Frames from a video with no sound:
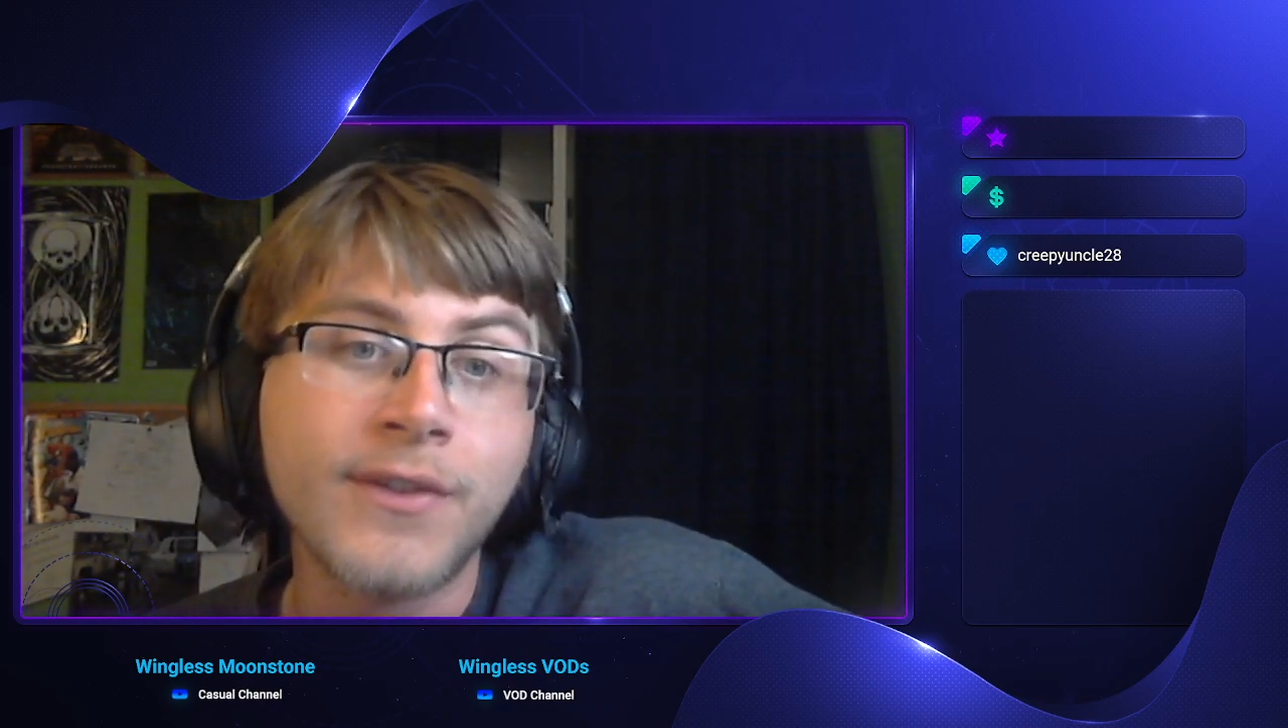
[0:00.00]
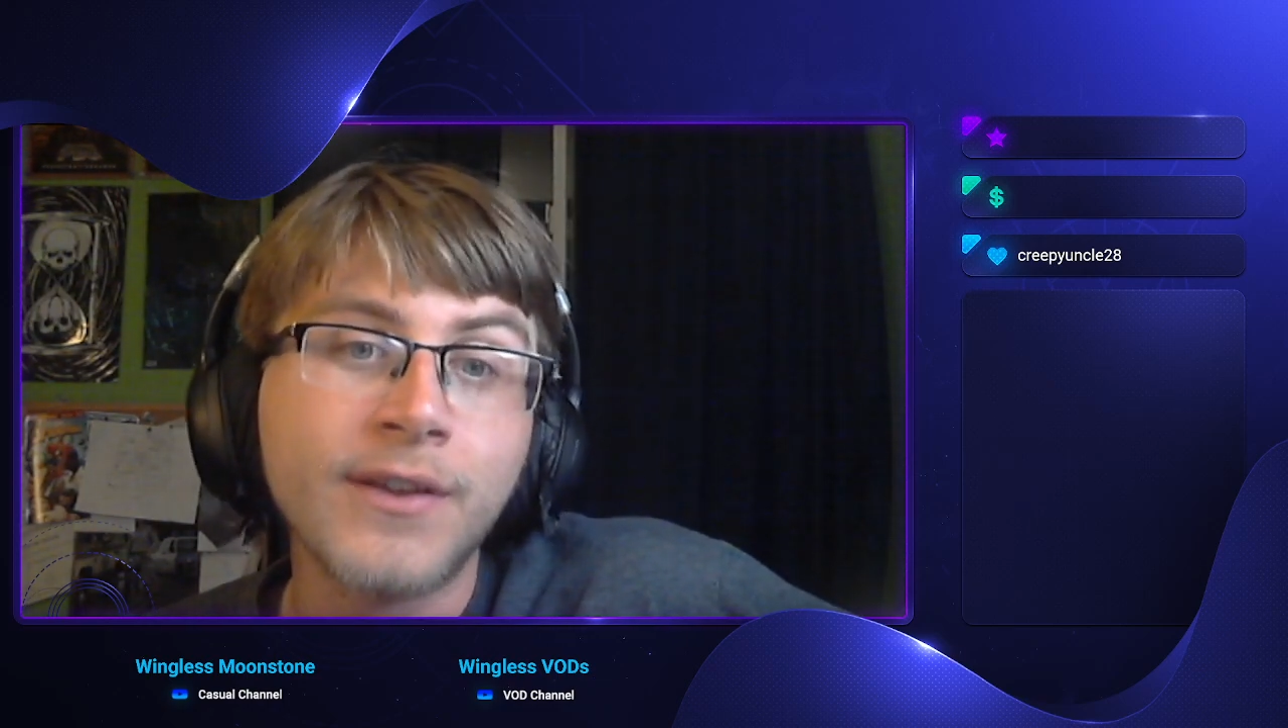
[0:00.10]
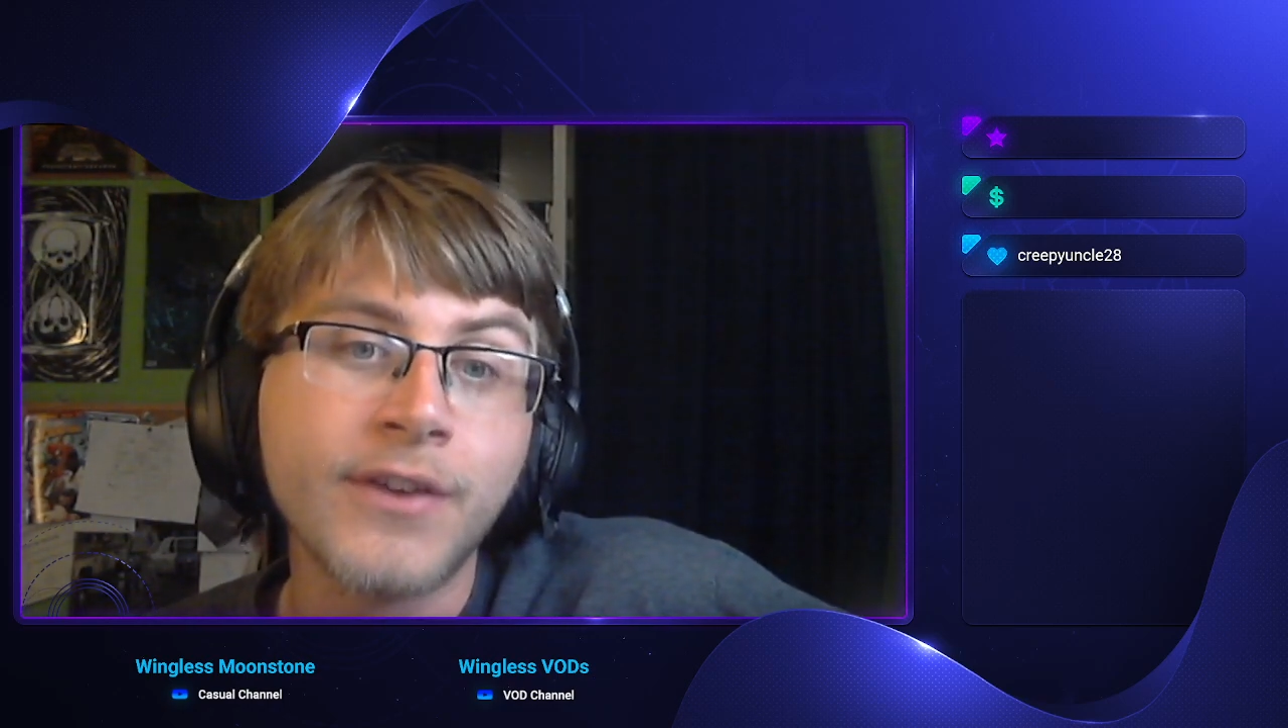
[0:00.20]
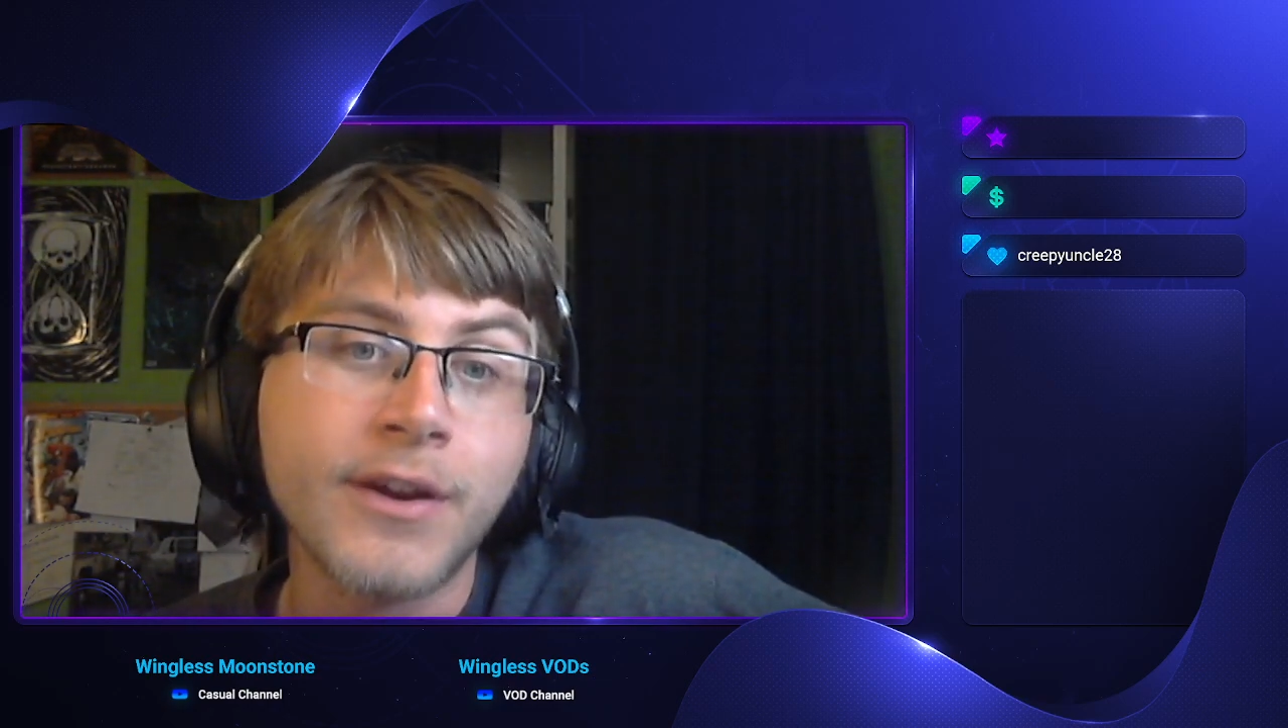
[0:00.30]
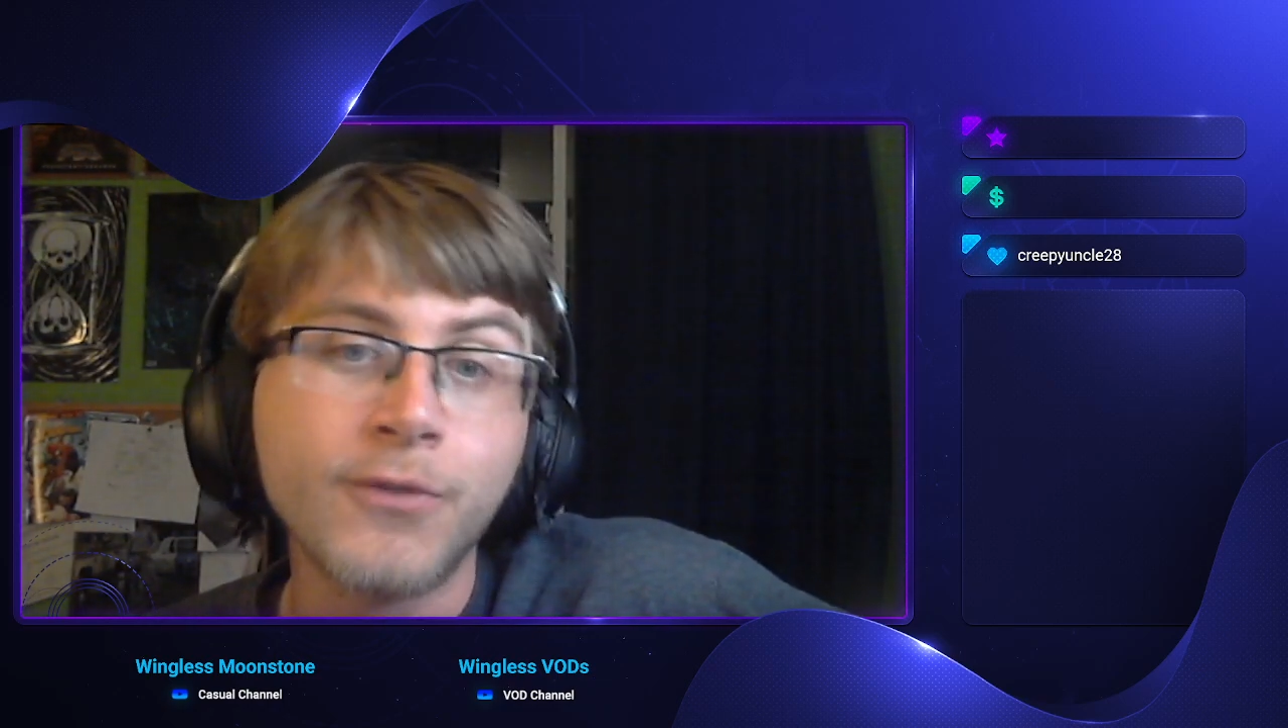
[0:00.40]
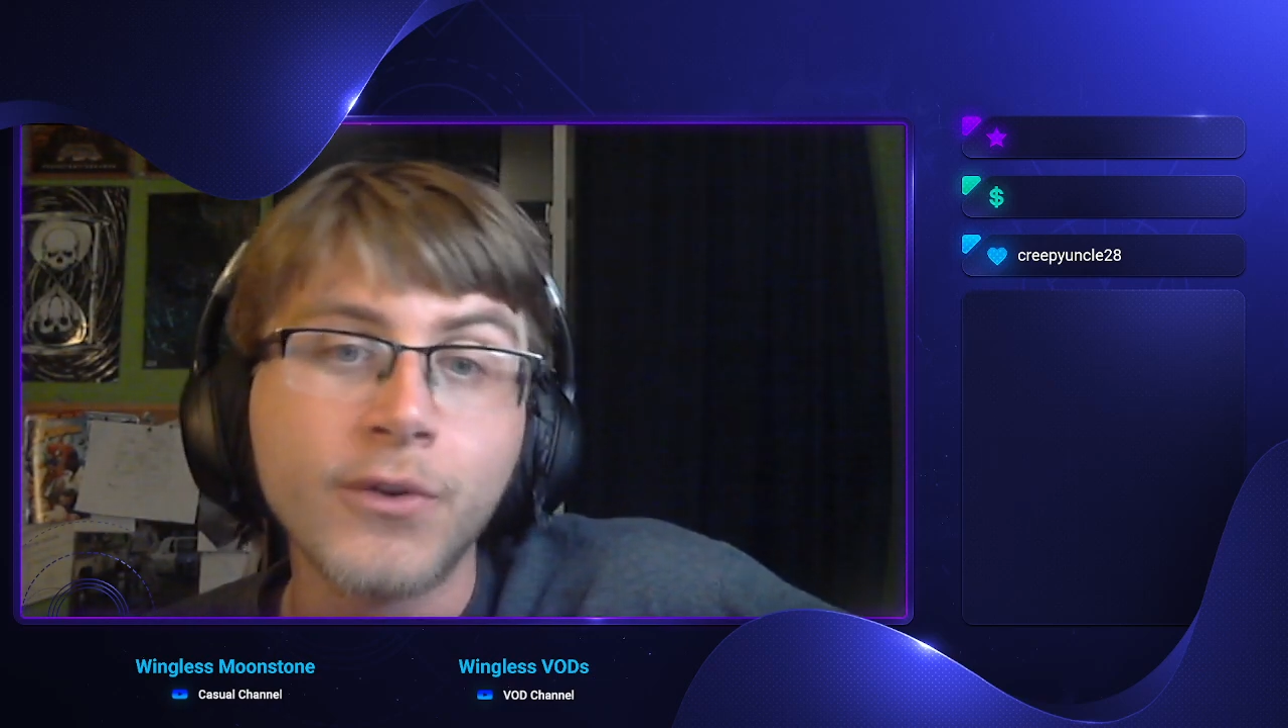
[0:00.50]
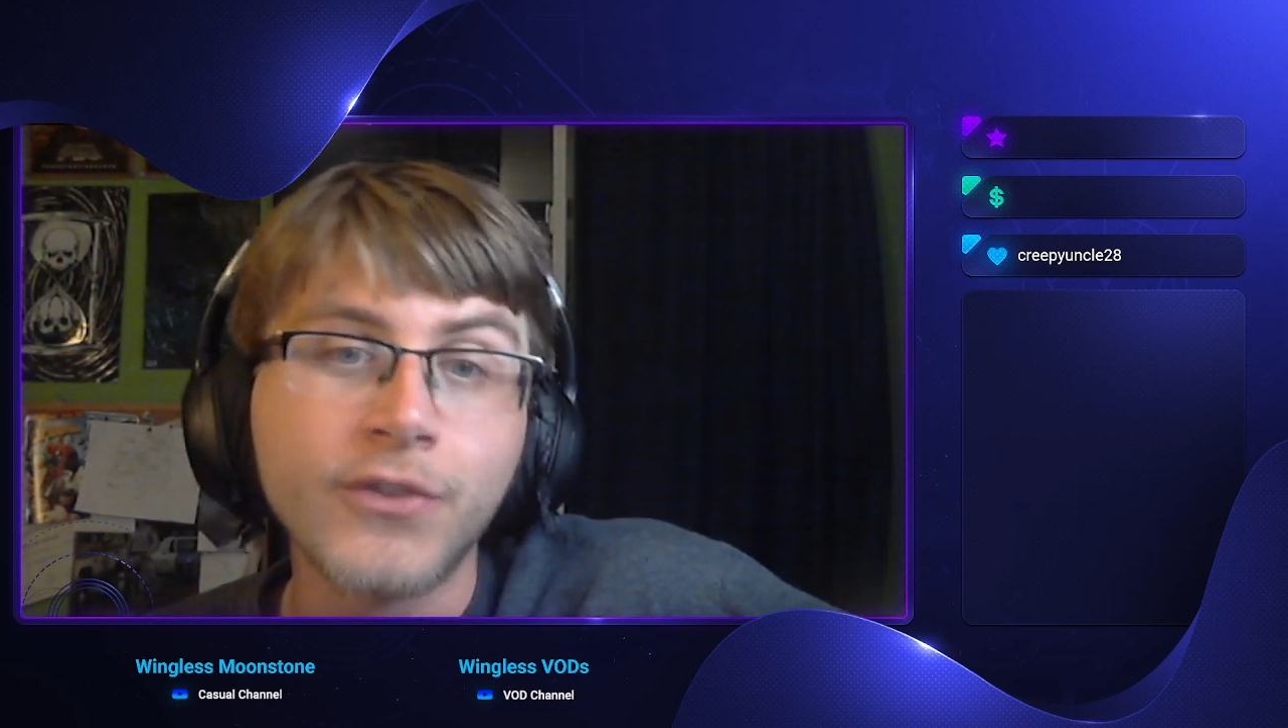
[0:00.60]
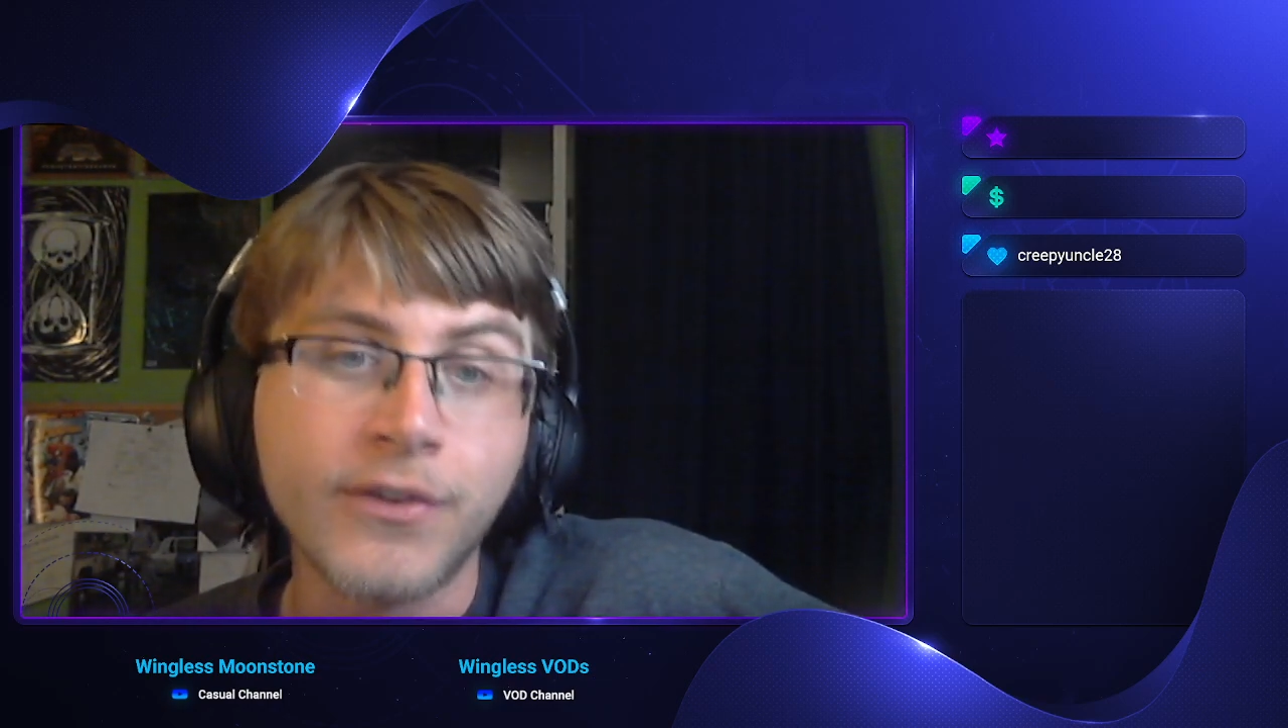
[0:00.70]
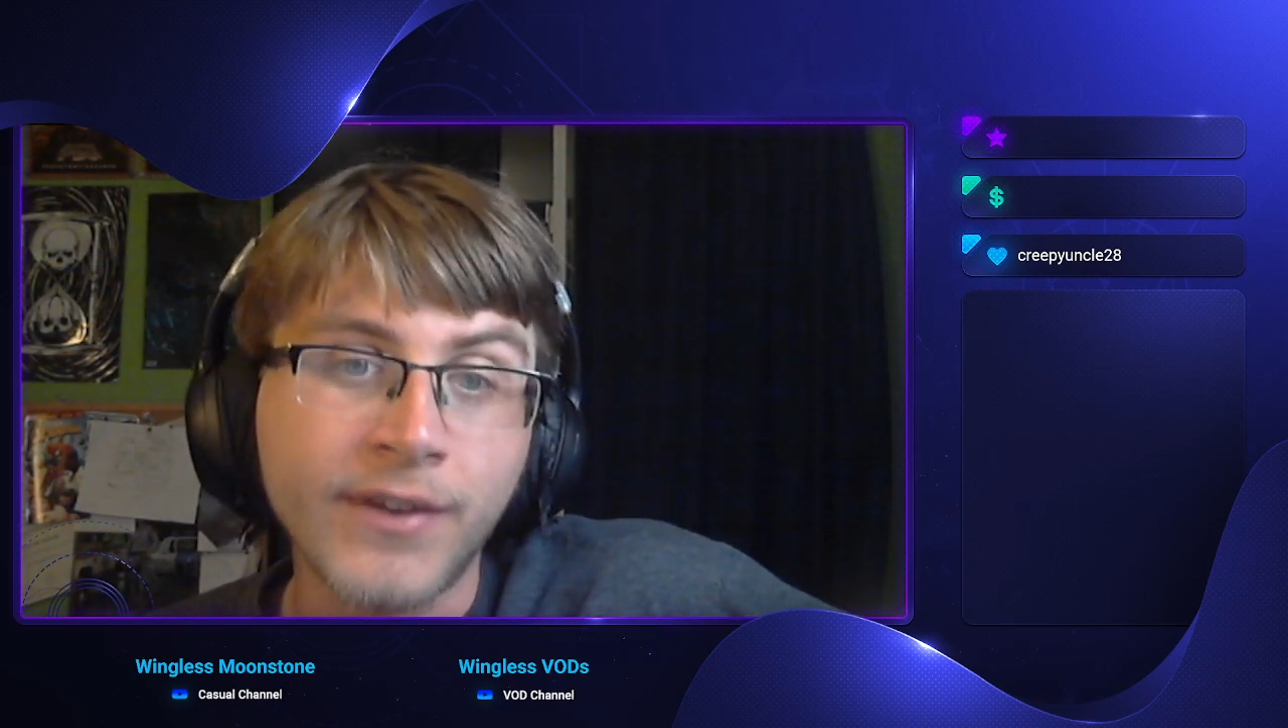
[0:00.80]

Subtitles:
entire fortress